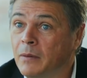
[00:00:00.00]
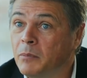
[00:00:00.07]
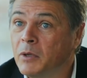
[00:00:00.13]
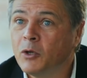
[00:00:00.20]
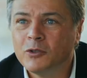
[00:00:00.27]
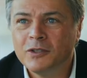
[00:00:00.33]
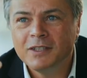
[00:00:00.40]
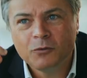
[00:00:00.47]

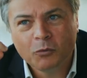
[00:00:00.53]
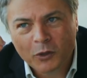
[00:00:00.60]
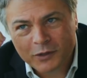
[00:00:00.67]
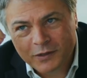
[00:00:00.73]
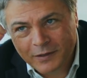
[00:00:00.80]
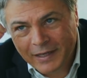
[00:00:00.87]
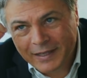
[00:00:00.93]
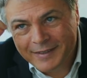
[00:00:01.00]
because it
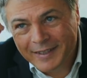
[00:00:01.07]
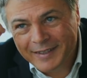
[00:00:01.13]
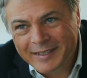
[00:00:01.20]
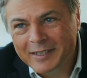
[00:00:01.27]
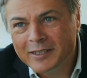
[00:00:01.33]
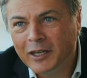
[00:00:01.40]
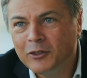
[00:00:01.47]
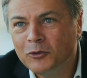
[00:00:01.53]
was that's a
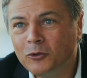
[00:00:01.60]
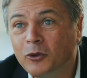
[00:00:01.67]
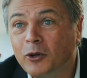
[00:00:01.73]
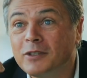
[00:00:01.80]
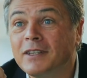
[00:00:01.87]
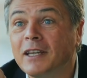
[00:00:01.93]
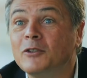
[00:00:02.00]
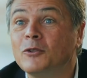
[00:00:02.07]
design to
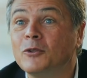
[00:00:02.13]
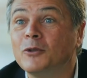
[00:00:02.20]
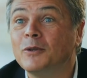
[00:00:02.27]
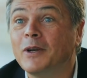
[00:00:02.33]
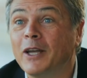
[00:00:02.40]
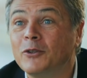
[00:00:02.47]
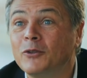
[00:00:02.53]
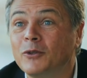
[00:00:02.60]
cost at
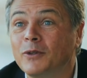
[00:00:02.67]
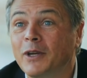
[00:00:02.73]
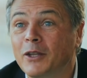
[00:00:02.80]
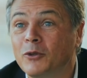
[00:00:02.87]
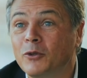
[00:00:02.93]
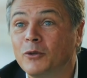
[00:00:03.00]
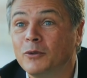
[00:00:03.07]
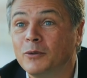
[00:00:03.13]
the at the
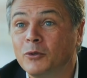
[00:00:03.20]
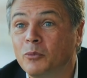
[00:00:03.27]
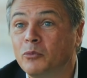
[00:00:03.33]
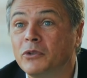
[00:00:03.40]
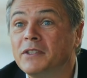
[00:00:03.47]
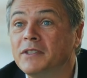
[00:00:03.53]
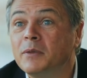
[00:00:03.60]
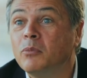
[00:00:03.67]
at the, the
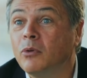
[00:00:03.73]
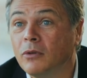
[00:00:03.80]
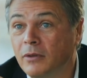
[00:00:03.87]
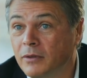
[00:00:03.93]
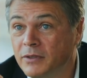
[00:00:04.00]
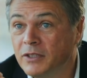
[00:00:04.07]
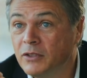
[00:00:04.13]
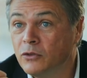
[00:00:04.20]
principle
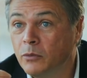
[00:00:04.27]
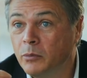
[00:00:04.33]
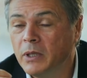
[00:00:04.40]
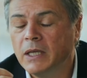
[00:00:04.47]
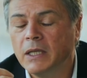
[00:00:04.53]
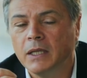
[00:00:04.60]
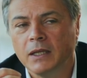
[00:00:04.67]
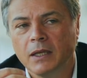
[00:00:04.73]
since the
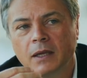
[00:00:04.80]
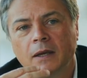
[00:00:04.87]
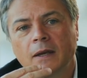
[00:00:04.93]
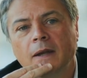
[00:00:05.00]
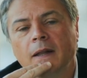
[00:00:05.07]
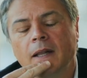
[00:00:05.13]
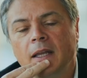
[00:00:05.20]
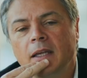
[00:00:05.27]
beginning.
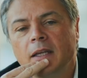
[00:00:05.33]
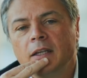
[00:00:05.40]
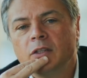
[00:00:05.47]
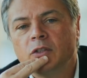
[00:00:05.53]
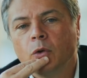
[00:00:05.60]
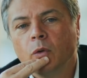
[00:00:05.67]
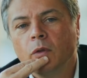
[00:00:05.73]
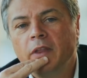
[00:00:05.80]

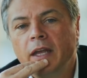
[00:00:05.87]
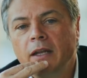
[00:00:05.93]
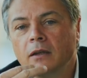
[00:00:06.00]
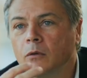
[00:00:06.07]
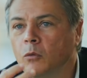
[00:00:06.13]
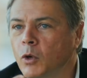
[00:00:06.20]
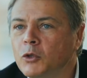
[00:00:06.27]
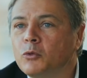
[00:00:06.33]
So
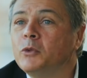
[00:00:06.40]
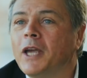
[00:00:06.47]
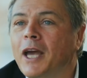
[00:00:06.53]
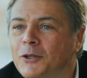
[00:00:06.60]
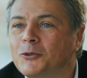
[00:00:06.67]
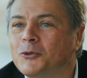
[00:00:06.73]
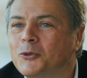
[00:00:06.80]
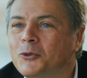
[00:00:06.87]
then what we
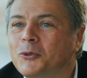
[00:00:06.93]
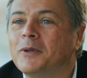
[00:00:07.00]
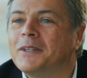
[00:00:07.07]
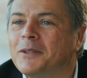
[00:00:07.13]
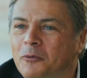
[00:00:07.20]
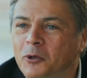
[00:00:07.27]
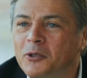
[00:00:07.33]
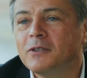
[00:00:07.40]
had to do
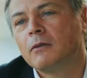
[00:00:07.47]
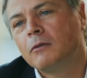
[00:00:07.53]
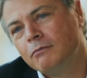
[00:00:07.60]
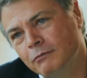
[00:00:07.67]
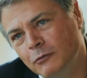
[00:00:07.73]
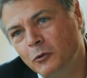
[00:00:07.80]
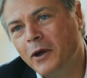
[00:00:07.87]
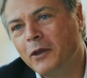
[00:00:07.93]
was
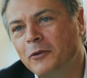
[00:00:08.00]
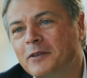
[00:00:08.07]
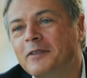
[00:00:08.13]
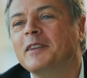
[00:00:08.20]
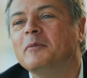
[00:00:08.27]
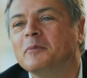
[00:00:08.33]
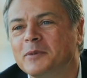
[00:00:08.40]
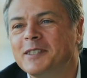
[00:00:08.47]
rather
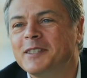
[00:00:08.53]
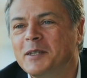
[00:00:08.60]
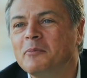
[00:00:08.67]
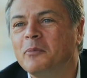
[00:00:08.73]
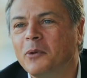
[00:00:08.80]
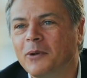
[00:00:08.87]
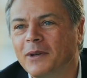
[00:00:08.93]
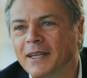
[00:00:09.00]

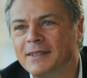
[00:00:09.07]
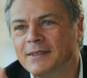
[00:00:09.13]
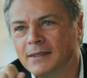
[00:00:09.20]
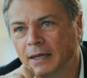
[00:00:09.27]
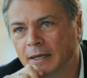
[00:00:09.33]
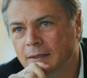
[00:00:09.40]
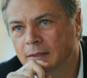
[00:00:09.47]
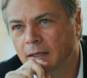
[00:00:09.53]
simple, let's
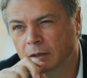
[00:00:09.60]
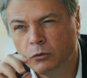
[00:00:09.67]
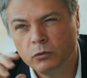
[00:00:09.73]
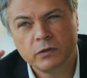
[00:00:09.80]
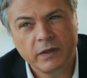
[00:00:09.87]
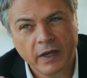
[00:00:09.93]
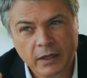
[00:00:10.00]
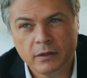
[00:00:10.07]
say, is that
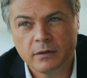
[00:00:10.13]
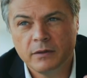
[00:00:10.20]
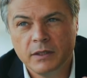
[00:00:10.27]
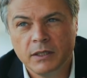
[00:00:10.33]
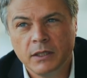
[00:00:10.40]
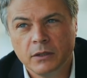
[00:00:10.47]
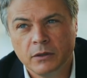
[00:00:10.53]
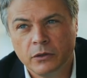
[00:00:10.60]
to take
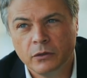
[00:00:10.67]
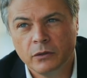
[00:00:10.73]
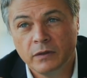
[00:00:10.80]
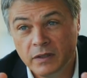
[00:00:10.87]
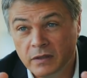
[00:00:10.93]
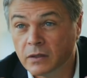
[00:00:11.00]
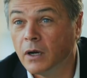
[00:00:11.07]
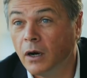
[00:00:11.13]
the, the
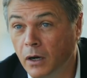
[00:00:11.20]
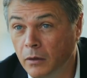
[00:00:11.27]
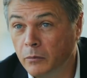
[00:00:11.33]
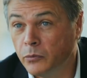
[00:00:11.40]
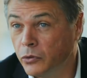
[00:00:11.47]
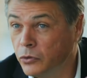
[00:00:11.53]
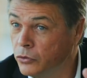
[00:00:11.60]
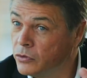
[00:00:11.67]
this car
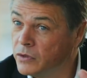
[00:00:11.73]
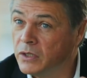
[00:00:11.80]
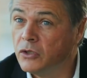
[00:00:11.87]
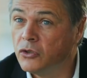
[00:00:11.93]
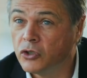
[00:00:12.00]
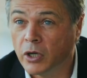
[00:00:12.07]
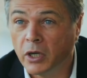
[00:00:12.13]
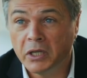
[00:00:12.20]
produced
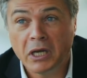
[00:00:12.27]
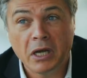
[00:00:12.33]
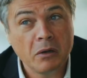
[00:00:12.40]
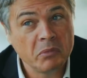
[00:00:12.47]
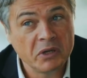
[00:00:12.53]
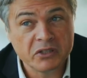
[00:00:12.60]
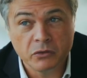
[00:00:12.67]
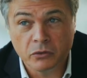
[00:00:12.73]
in China
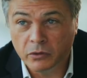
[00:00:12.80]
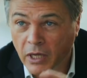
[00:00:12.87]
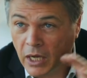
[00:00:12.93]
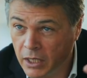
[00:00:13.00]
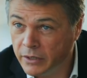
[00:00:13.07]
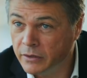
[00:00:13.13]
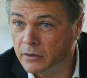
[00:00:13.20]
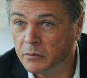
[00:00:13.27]
based on
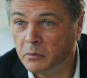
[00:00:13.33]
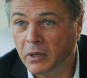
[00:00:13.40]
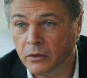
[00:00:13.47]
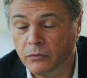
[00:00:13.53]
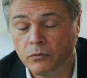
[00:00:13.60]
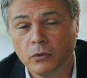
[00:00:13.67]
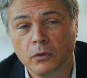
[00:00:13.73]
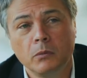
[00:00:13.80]
Alliance
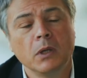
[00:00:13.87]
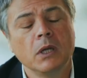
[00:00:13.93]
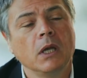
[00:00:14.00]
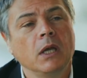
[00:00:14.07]
platform,